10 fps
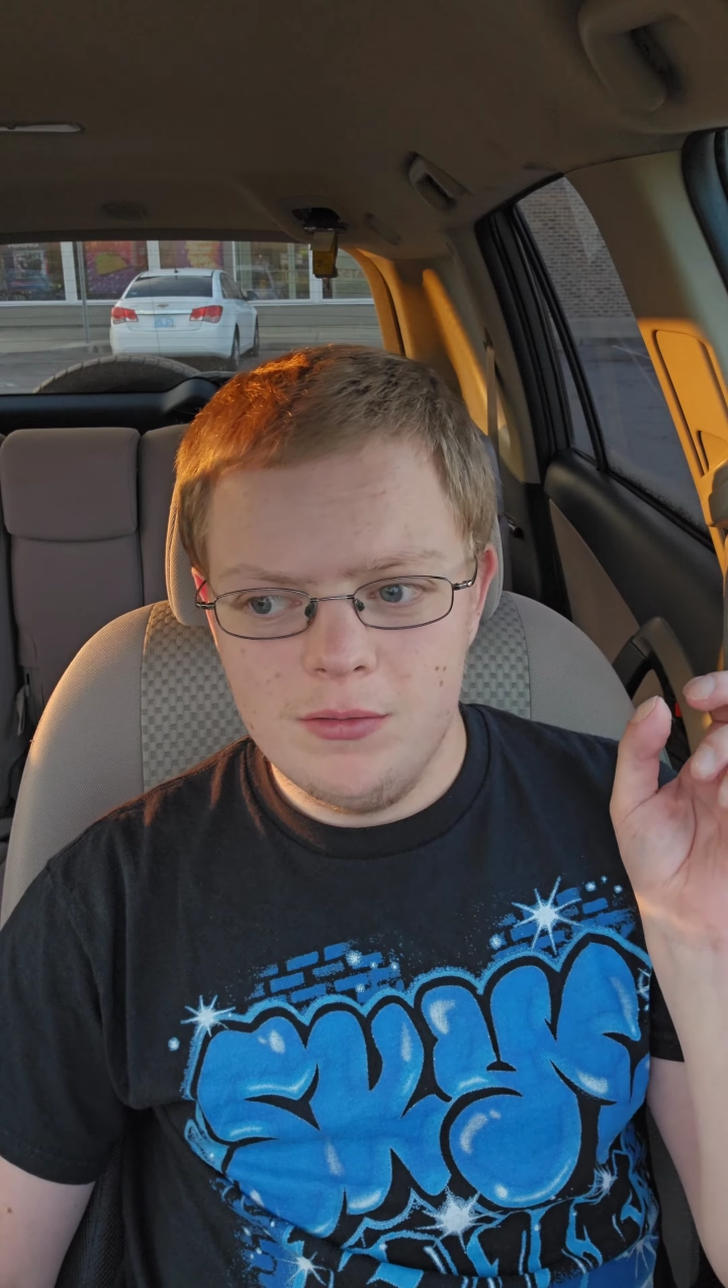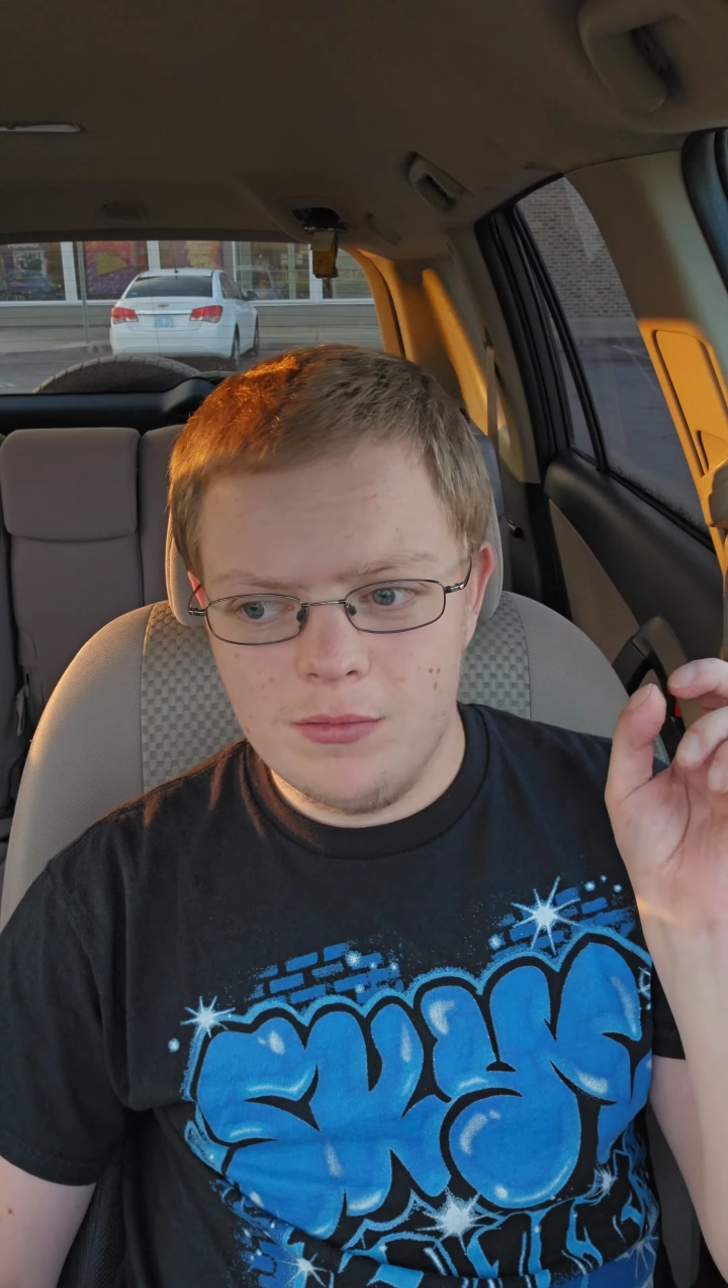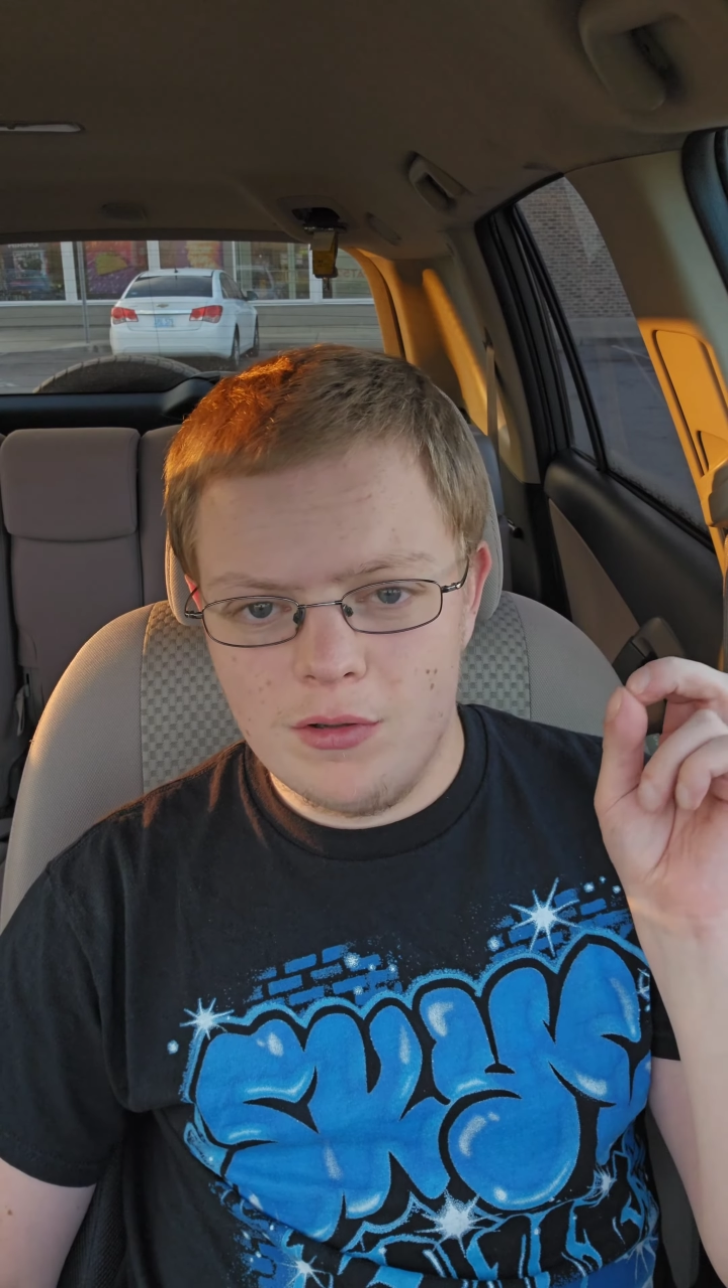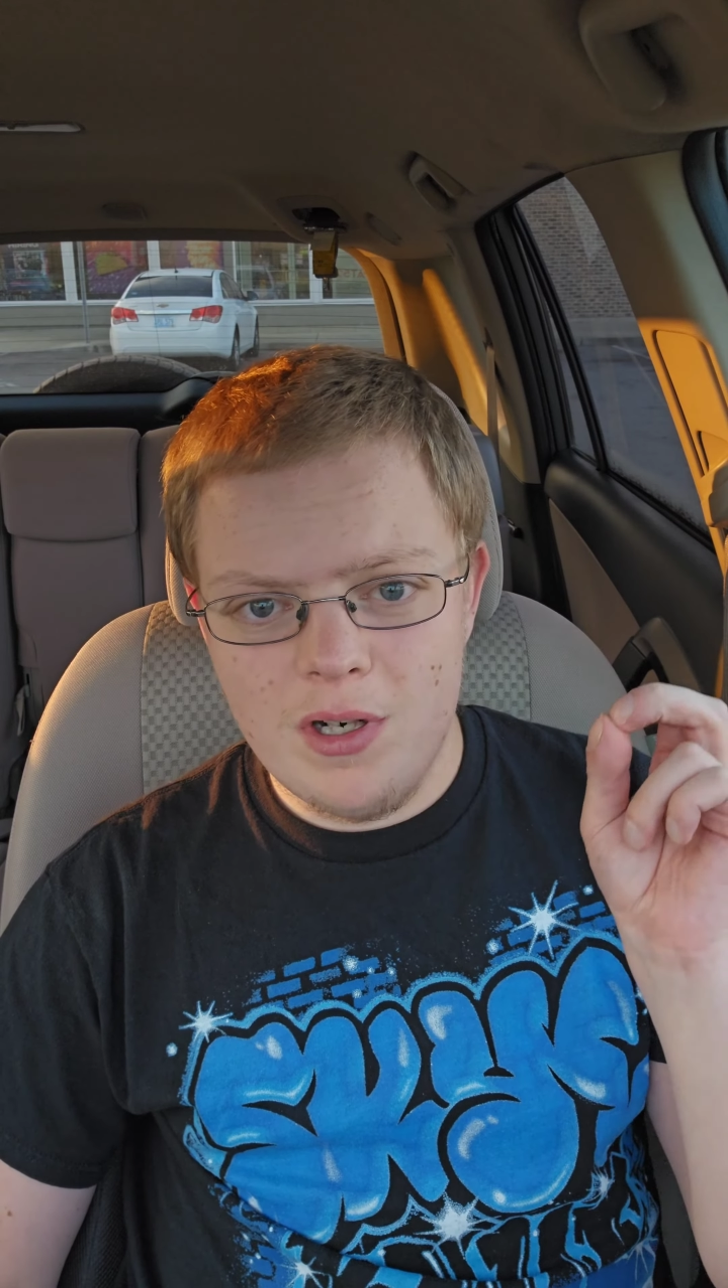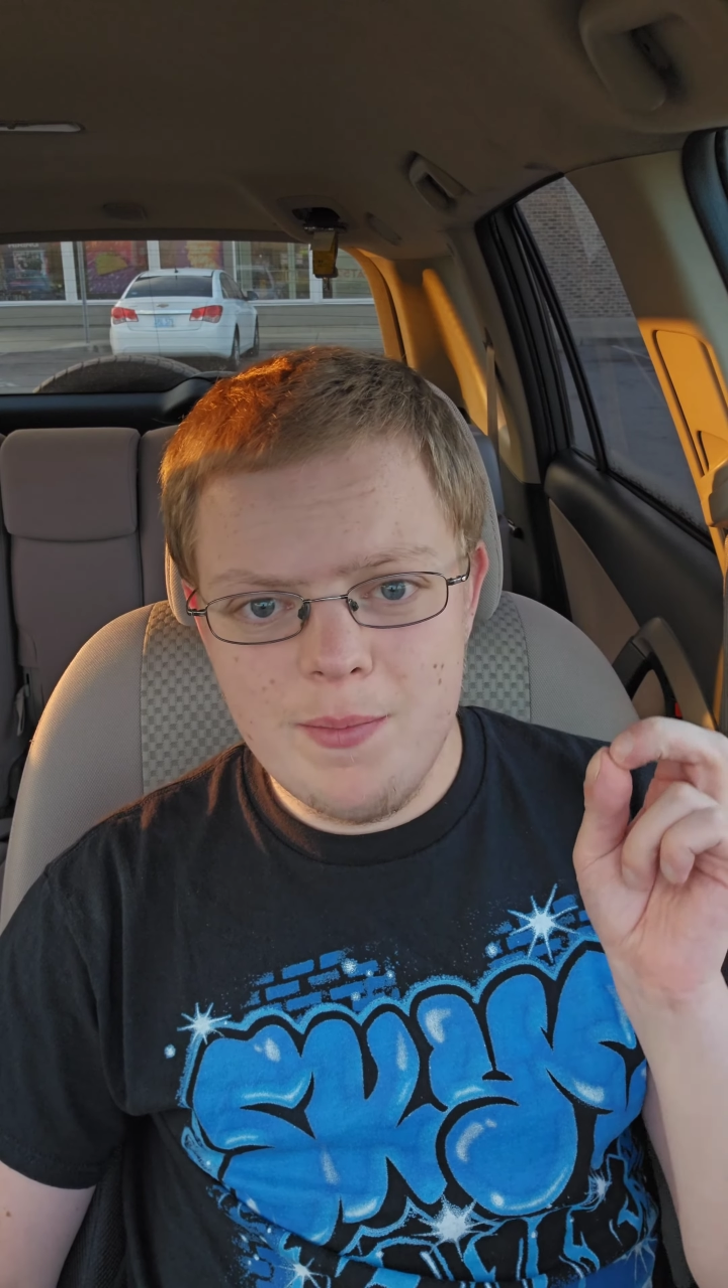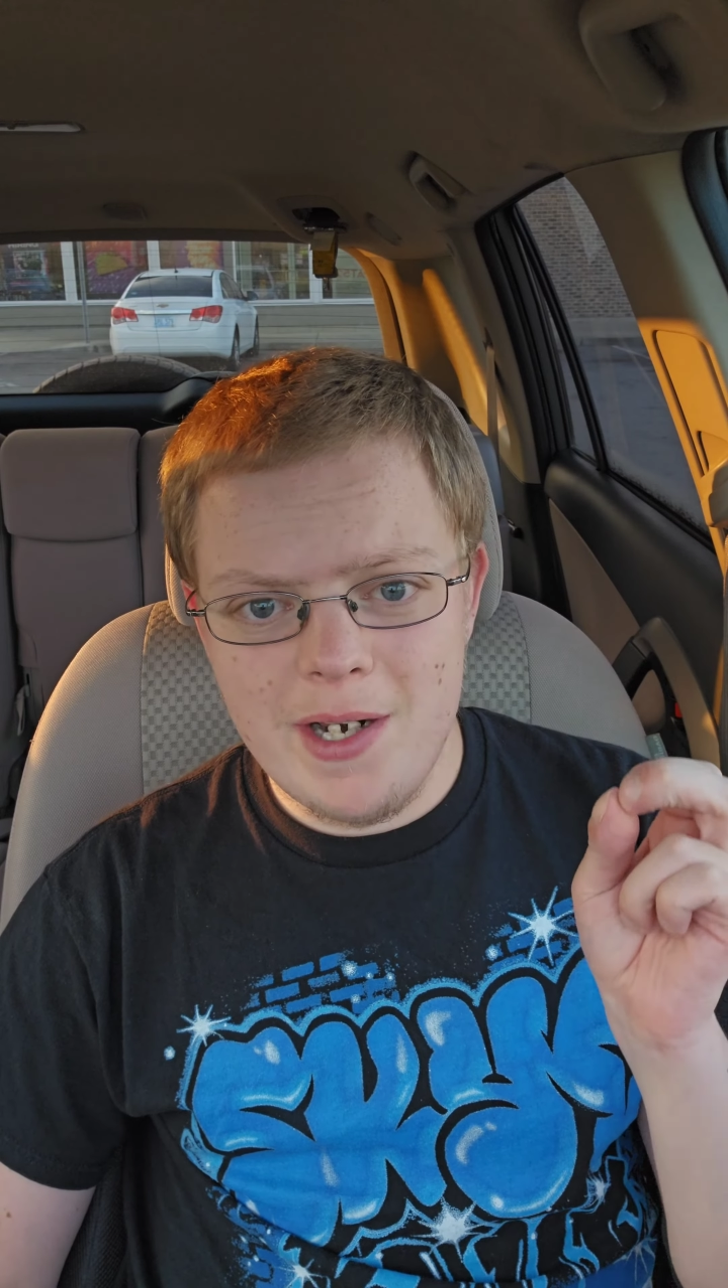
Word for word: creamy